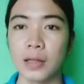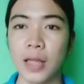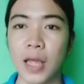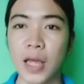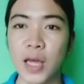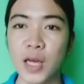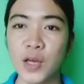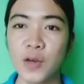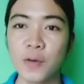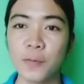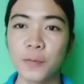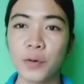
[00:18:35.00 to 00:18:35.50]

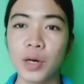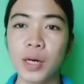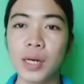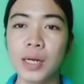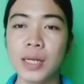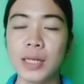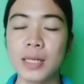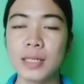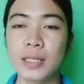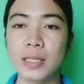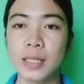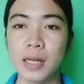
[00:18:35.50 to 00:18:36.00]
Thank you for
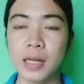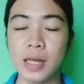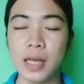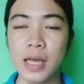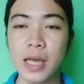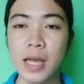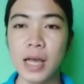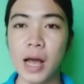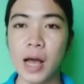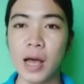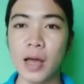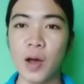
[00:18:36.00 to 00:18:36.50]

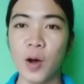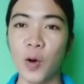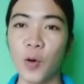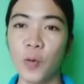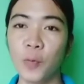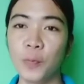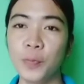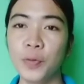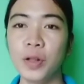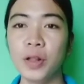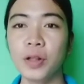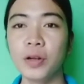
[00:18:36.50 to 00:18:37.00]
listening. I
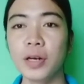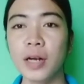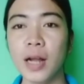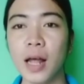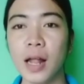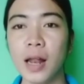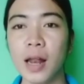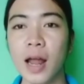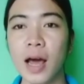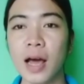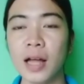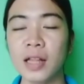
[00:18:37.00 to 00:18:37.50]
hope you learned
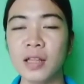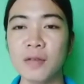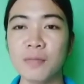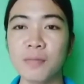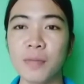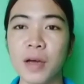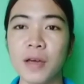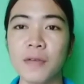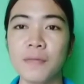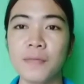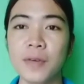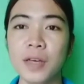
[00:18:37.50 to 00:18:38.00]
a lot in
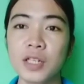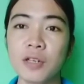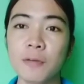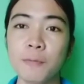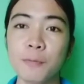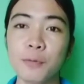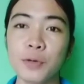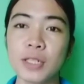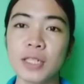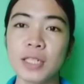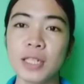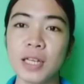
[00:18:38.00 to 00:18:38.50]
my
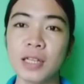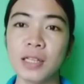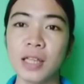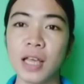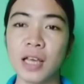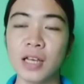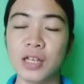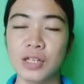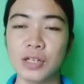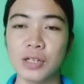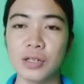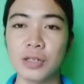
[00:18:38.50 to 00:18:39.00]
video
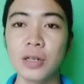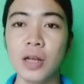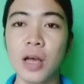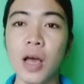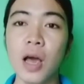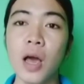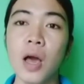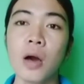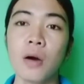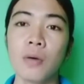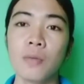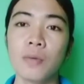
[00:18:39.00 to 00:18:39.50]
presentation,
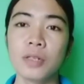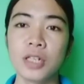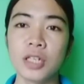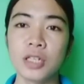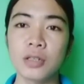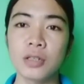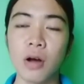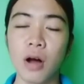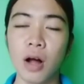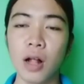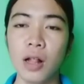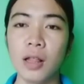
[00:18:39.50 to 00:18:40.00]
which
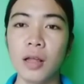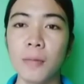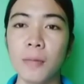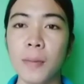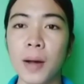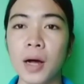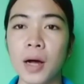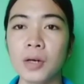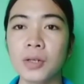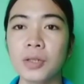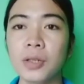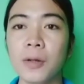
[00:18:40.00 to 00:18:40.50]
is all
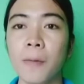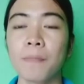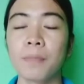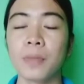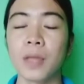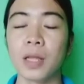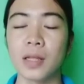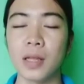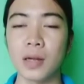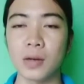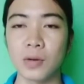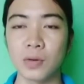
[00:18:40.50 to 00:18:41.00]

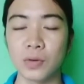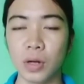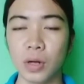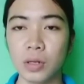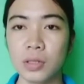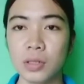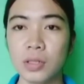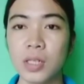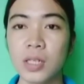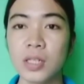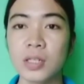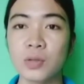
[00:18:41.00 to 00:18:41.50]
about the
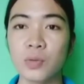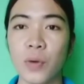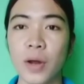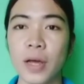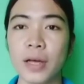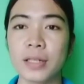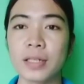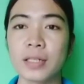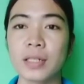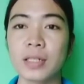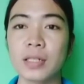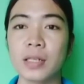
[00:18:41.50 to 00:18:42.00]
technology
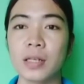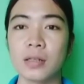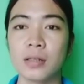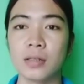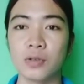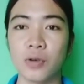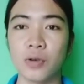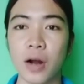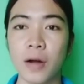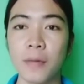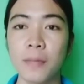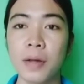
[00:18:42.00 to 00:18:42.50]
trends in
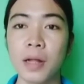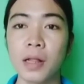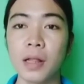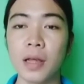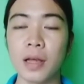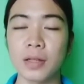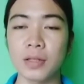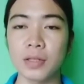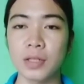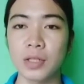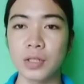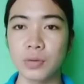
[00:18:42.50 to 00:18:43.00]
travel
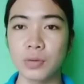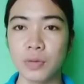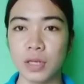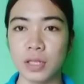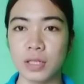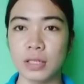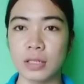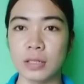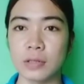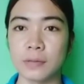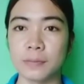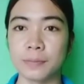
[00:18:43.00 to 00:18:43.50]
and
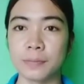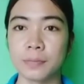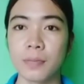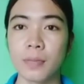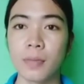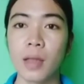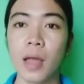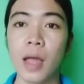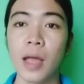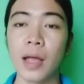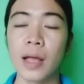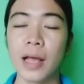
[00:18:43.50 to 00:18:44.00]
tourism.
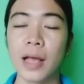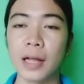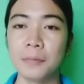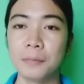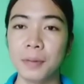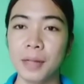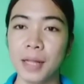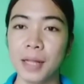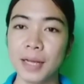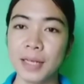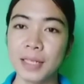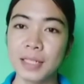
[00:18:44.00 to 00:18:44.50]

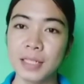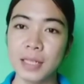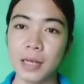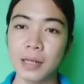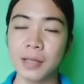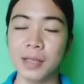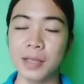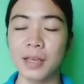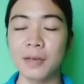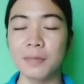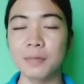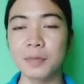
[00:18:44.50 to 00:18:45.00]
God bless
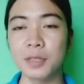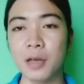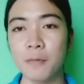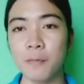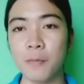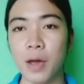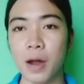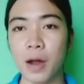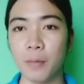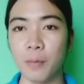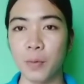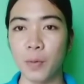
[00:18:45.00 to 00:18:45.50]
and keep
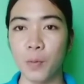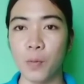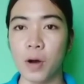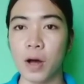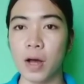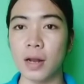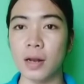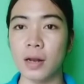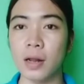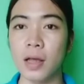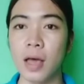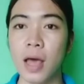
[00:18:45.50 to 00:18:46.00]
safe
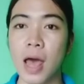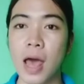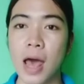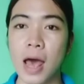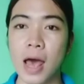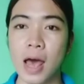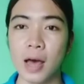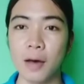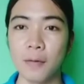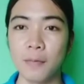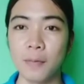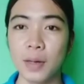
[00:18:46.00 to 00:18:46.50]
everyone.
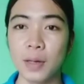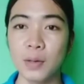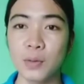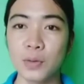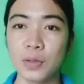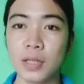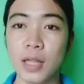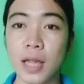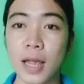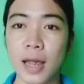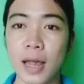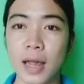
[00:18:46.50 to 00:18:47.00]
Have a
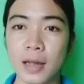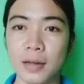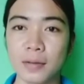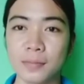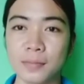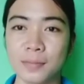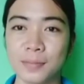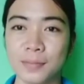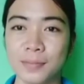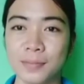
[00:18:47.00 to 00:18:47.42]
good day.